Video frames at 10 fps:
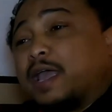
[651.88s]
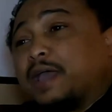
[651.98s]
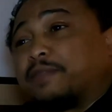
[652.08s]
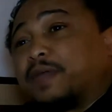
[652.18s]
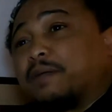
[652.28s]

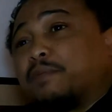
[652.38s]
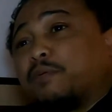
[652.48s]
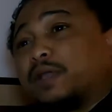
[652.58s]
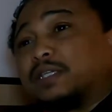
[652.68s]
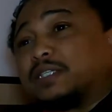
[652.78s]
At that
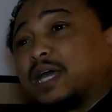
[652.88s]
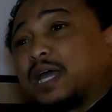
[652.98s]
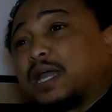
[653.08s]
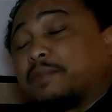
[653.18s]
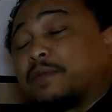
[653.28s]
point in
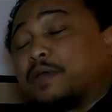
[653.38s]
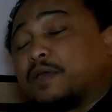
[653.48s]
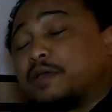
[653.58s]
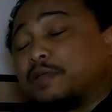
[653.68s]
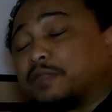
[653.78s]
time,
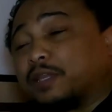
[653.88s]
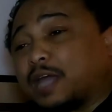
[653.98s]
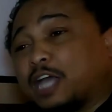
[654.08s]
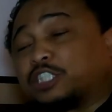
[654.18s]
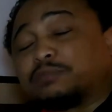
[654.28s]
the
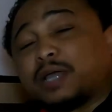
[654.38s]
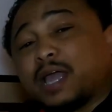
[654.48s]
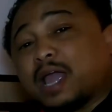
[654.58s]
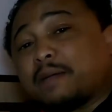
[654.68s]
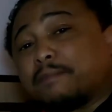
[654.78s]
logic
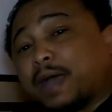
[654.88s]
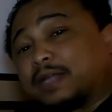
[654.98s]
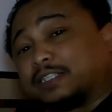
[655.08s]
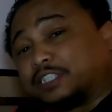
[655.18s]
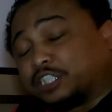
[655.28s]
behind
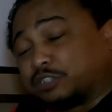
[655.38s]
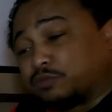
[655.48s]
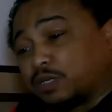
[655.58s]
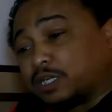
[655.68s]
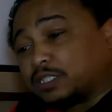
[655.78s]
my
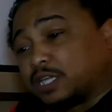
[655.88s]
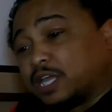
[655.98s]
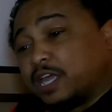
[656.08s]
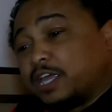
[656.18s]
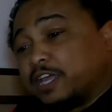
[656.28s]
decision was,
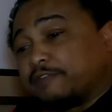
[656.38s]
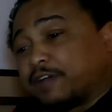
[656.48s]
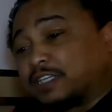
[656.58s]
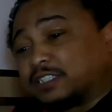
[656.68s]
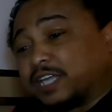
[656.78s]
if
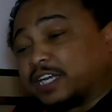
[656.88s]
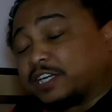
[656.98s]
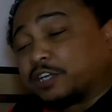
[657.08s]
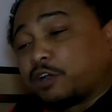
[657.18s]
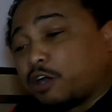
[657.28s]
I stayed
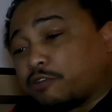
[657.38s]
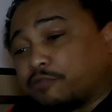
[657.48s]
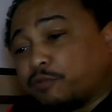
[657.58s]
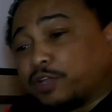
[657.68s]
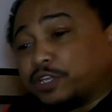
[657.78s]
in the car
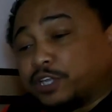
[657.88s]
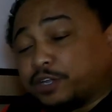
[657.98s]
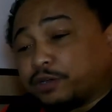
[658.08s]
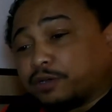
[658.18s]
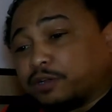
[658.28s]
for a
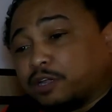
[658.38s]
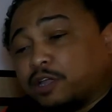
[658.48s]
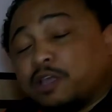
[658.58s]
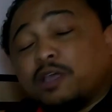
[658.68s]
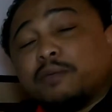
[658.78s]
year,
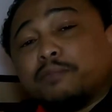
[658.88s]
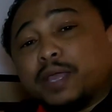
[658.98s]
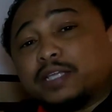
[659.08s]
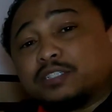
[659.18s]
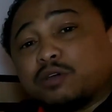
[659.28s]

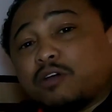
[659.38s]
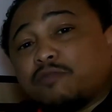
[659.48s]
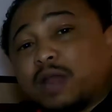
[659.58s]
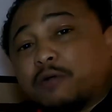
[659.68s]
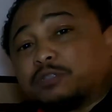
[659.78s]
based
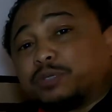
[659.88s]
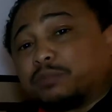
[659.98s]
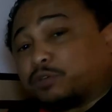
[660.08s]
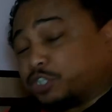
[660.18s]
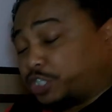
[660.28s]
off what I was
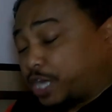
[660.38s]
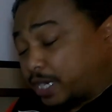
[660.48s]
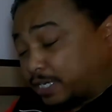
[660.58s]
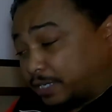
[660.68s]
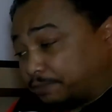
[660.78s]
being
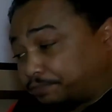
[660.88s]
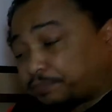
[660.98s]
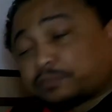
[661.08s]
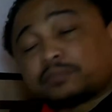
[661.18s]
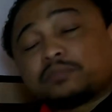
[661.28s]
projected
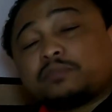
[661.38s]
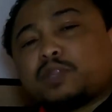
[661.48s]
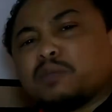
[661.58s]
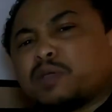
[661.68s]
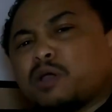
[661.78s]

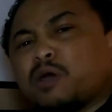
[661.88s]
by